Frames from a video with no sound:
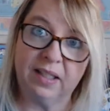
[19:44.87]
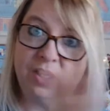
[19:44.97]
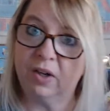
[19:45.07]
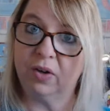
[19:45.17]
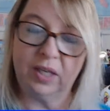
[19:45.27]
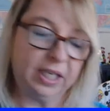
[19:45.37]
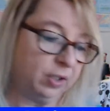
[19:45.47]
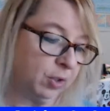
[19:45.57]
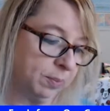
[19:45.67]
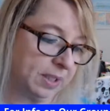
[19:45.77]
you know,
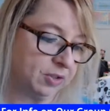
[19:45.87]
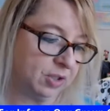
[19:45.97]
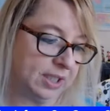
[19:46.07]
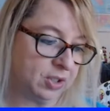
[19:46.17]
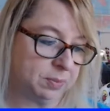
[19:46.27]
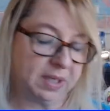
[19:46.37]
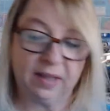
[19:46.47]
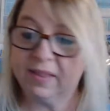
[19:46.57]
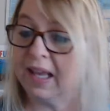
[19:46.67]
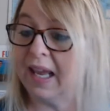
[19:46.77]
in your budget each month,